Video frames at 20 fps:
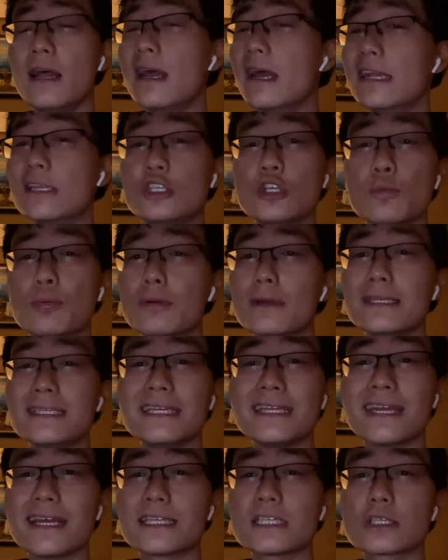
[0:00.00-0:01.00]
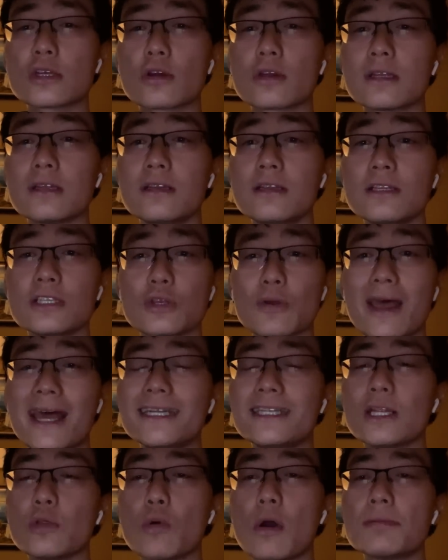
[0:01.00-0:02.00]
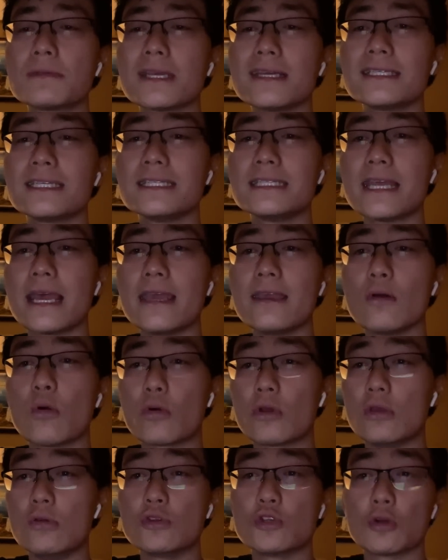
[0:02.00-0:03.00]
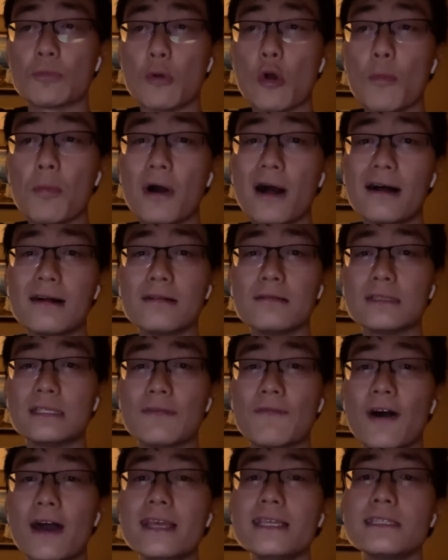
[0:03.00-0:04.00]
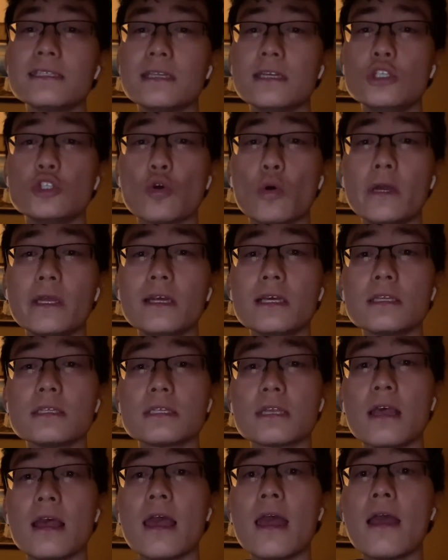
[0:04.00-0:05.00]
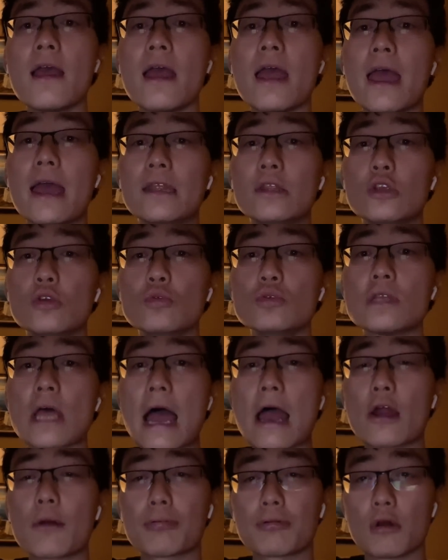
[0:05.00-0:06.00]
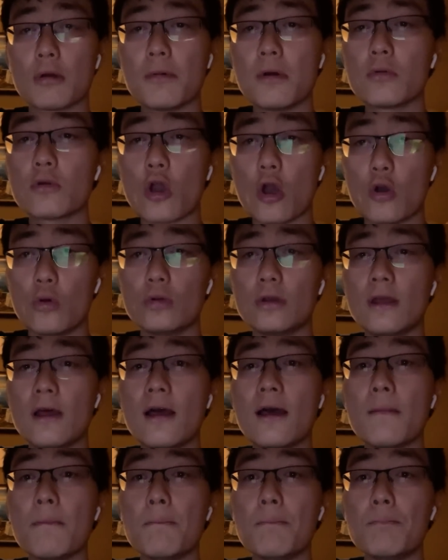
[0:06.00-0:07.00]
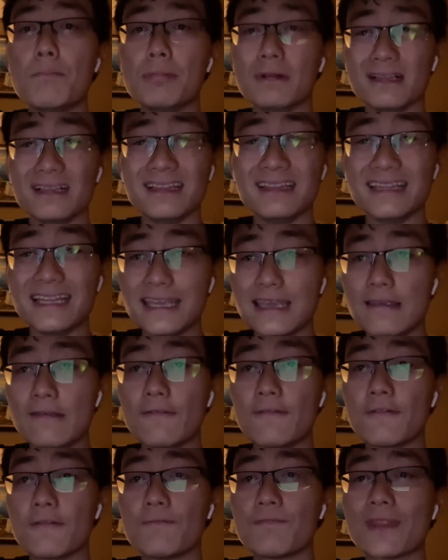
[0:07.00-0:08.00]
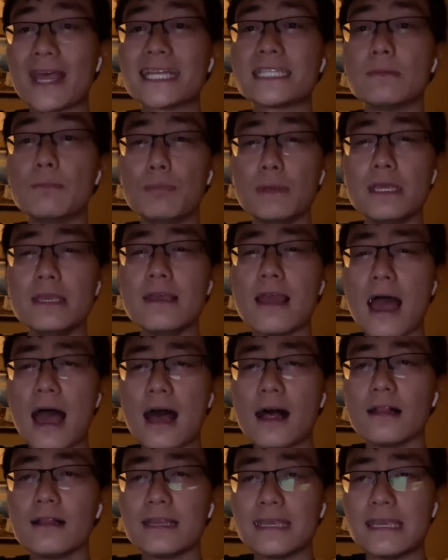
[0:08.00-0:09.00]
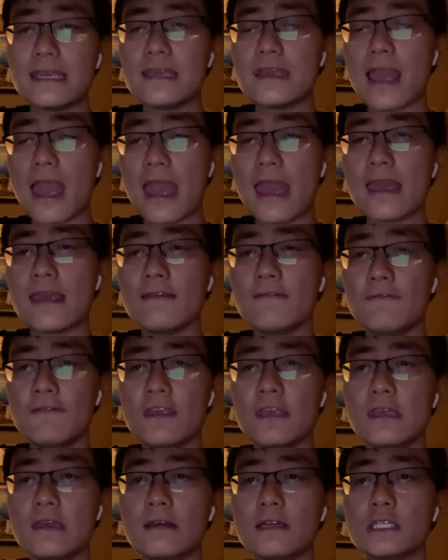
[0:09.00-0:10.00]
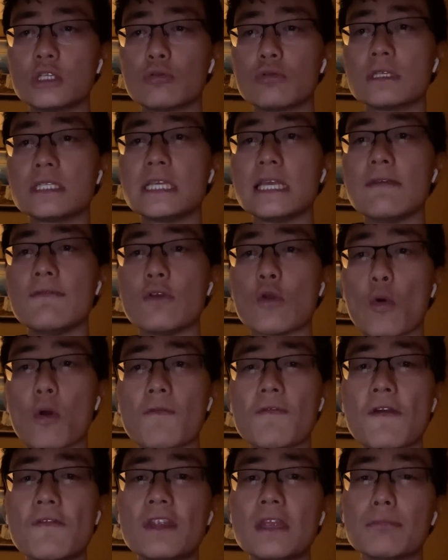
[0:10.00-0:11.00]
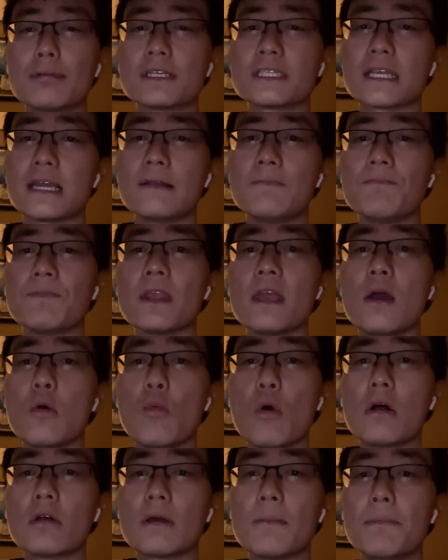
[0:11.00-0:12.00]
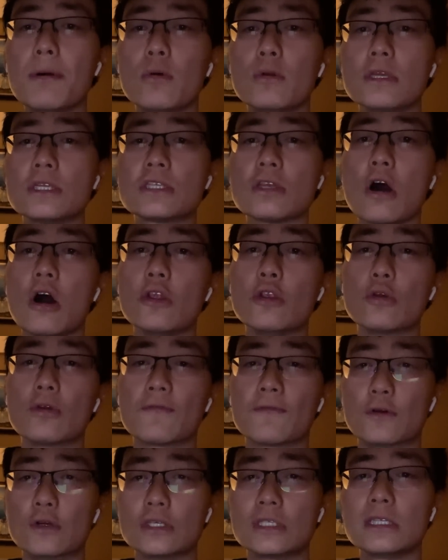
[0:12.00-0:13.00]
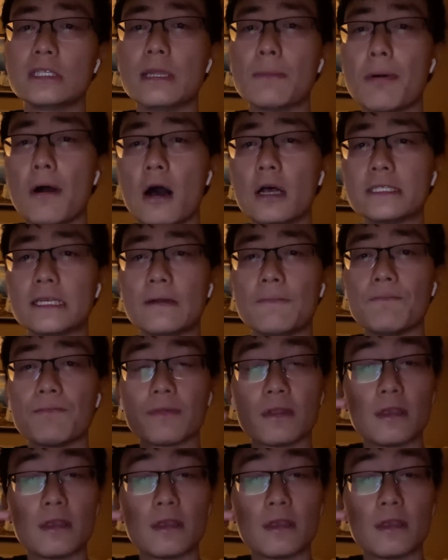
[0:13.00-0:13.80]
It's super easy to get started, so head to the website today or use your mobile device to join us and use our promo code BELIEVE. That's BLEAV to receive your 50% welcome bonus on your first deposit.